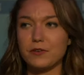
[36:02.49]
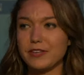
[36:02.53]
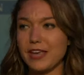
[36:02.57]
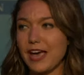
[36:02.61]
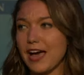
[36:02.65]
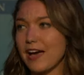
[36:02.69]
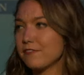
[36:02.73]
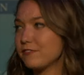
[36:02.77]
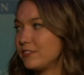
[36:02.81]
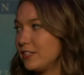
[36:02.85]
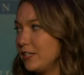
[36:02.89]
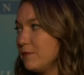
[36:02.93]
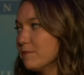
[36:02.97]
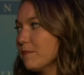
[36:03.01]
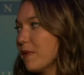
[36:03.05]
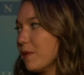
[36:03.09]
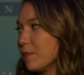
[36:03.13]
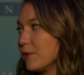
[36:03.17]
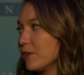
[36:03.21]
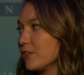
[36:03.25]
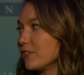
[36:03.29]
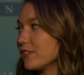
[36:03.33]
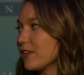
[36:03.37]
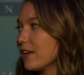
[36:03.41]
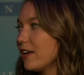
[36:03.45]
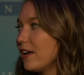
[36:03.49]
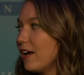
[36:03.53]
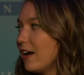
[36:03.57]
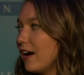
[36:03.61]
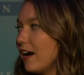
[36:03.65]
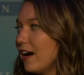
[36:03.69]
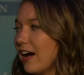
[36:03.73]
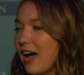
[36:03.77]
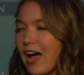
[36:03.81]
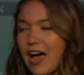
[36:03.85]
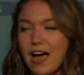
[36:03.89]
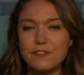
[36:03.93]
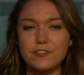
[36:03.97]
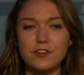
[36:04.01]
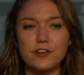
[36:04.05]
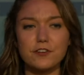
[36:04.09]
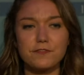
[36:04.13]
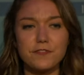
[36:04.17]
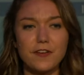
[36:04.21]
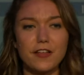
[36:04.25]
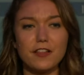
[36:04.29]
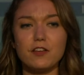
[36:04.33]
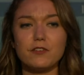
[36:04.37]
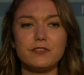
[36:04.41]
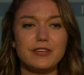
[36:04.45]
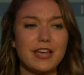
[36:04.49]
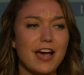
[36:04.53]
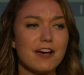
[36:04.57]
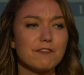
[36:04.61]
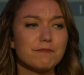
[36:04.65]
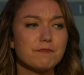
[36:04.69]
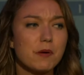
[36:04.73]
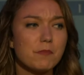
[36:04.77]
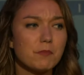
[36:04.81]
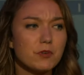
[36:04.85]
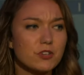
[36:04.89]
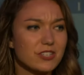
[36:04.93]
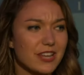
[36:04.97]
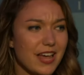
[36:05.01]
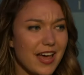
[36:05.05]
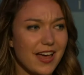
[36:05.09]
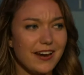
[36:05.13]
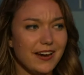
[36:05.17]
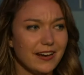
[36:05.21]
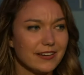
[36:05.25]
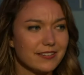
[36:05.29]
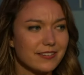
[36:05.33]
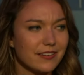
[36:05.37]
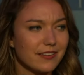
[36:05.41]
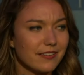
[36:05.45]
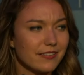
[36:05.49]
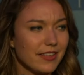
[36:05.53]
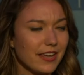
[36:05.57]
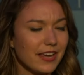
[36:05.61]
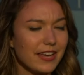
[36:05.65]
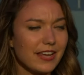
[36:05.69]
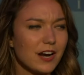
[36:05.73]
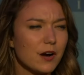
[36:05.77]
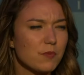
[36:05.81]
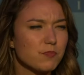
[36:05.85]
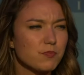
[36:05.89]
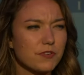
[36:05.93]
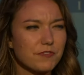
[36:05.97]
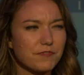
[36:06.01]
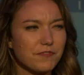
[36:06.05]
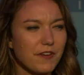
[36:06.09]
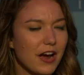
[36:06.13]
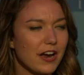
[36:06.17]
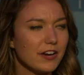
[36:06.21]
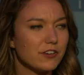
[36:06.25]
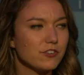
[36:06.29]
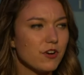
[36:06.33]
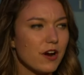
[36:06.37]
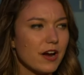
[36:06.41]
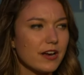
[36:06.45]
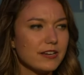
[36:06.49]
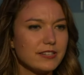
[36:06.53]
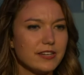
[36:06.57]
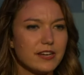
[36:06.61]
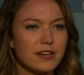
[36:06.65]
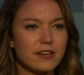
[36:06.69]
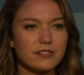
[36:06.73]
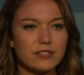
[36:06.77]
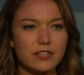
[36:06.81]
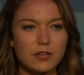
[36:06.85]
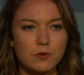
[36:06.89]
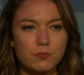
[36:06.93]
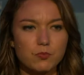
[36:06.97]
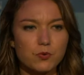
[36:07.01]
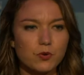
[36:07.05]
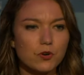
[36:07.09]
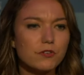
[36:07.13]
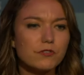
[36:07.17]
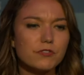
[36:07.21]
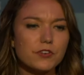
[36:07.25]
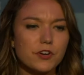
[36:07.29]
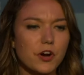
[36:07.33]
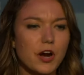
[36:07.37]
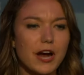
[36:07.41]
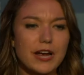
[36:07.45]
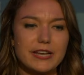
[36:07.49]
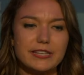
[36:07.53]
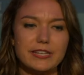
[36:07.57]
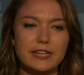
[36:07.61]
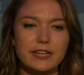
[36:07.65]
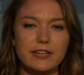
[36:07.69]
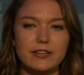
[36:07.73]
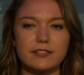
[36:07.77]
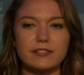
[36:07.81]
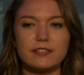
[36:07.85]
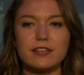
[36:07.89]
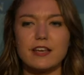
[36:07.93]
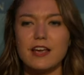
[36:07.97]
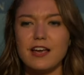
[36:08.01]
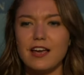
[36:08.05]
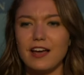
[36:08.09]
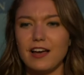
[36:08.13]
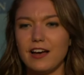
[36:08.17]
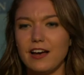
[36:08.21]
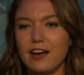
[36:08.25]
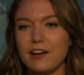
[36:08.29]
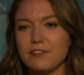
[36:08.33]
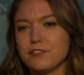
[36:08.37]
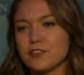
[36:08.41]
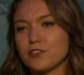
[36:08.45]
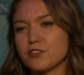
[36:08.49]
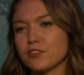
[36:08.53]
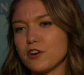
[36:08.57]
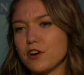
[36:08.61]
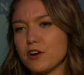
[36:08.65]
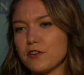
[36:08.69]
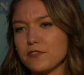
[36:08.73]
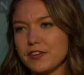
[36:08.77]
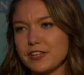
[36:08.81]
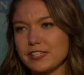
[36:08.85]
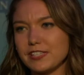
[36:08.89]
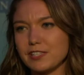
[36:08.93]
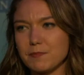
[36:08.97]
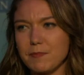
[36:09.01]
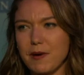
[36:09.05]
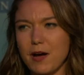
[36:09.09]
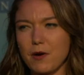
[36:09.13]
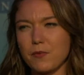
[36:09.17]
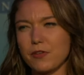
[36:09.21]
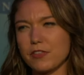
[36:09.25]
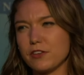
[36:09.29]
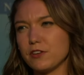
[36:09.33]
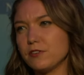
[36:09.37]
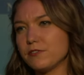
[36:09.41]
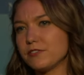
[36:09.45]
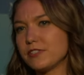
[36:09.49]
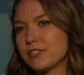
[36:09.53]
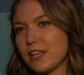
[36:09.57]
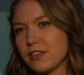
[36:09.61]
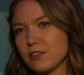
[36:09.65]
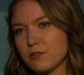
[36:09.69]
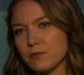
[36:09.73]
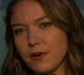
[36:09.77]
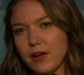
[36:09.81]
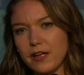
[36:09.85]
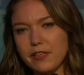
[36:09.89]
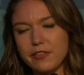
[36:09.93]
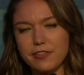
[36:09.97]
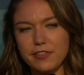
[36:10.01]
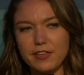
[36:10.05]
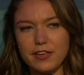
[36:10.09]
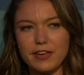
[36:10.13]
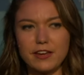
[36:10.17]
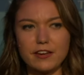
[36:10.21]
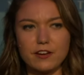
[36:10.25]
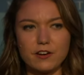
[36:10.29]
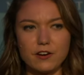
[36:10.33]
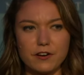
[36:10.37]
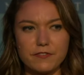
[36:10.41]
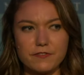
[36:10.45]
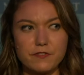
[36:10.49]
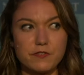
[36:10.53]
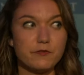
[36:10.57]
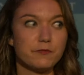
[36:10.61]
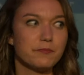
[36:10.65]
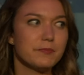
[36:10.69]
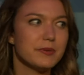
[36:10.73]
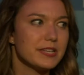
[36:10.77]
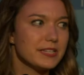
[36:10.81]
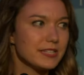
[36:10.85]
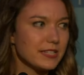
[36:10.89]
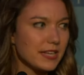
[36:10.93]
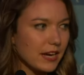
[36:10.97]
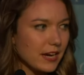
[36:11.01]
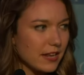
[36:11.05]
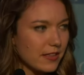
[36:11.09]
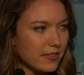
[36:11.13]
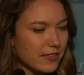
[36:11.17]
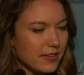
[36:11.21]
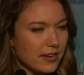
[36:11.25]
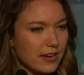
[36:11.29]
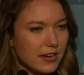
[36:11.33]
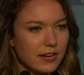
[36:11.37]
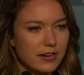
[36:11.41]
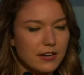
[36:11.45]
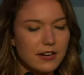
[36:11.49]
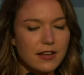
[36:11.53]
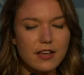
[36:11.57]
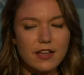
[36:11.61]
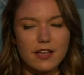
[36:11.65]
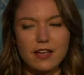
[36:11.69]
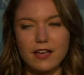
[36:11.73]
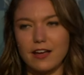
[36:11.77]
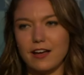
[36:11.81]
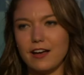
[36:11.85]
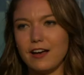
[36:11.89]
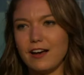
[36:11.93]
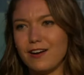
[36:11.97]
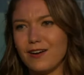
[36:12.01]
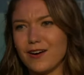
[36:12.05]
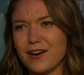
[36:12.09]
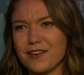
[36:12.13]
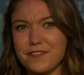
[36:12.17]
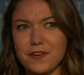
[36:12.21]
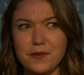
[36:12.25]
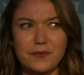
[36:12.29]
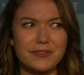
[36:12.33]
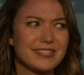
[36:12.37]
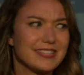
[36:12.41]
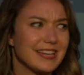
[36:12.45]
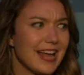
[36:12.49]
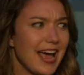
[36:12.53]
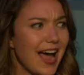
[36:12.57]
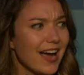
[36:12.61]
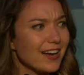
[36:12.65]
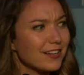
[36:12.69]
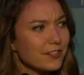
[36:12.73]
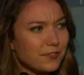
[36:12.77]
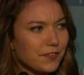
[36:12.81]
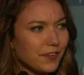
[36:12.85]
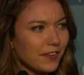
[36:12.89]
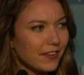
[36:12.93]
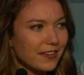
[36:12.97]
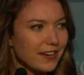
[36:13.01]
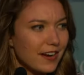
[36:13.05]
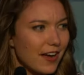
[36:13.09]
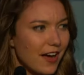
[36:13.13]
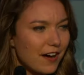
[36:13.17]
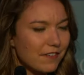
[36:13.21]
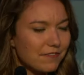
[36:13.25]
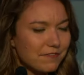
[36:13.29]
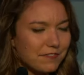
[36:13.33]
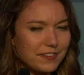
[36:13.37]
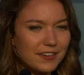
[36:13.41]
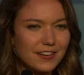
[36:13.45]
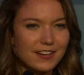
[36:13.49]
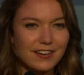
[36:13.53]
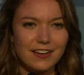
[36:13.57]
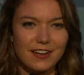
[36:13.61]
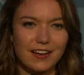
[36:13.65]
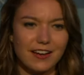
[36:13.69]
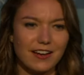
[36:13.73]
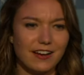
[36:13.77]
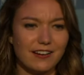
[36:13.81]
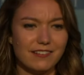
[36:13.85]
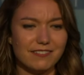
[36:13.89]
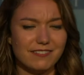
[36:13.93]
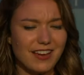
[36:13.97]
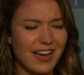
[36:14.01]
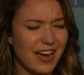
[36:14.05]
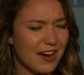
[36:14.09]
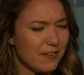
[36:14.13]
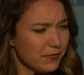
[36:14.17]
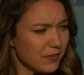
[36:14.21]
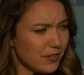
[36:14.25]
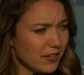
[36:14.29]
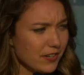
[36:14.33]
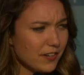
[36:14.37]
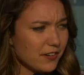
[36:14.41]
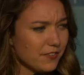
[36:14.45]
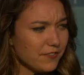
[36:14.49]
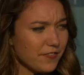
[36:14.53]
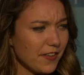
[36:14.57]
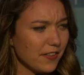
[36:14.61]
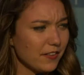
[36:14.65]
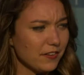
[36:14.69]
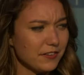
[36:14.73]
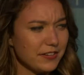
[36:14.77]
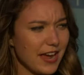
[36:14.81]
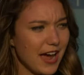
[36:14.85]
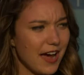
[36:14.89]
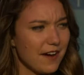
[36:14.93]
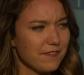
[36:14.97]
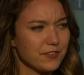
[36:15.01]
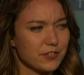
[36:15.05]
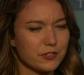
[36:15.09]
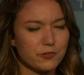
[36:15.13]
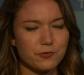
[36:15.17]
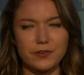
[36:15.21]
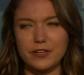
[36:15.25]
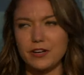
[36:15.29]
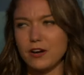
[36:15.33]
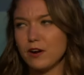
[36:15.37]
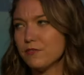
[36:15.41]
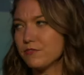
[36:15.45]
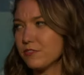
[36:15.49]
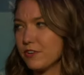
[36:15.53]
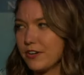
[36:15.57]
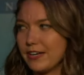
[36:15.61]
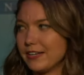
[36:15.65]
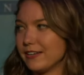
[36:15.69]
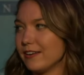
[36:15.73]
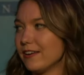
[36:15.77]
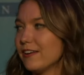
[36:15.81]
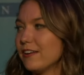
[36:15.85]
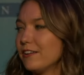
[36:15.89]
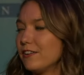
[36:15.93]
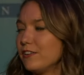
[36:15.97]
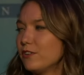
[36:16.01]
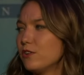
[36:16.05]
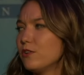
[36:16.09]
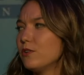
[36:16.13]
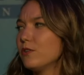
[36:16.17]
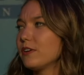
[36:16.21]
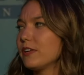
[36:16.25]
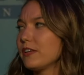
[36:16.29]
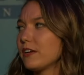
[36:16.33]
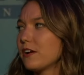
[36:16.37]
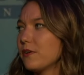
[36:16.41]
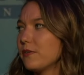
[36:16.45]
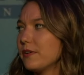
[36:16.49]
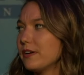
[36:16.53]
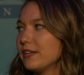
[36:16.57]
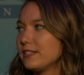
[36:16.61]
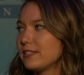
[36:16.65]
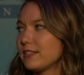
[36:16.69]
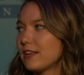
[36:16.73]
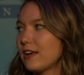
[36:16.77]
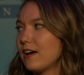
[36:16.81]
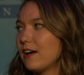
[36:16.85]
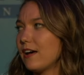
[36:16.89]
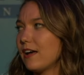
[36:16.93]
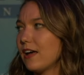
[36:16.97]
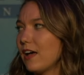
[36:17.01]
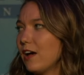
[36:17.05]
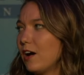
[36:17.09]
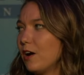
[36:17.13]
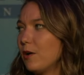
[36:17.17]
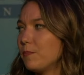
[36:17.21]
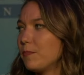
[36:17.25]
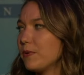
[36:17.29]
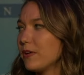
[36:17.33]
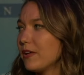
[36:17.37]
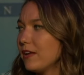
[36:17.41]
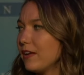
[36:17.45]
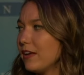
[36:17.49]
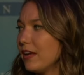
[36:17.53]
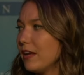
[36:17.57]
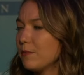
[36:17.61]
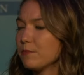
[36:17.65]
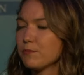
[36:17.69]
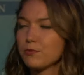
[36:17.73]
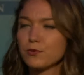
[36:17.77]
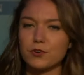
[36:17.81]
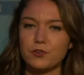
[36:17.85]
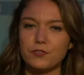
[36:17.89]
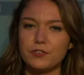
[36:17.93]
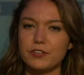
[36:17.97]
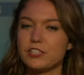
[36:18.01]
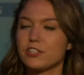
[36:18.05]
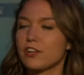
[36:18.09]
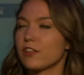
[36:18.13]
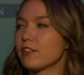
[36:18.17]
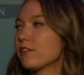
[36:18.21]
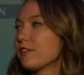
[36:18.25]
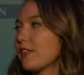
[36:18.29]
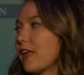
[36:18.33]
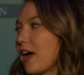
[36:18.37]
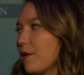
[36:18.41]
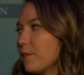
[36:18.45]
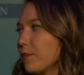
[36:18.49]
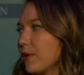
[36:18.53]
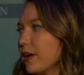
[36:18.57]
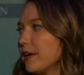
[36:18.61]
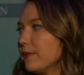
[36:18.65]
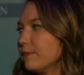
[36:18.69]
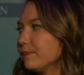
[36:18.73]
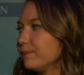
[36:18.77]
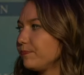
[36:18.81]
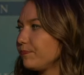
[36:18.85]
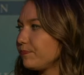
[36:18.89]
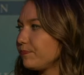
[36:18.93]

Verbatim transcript: YAF team members. Uh, have your fellow YAF members edit. They can help refine your ideas, improve your ideas. Uh, if you're nervous about whether you've said the right thing or if you've missed anything uh, or if it was tactful enough, uh, have one of your fellow YAFers read over it. You can always uh, help improve each other that way.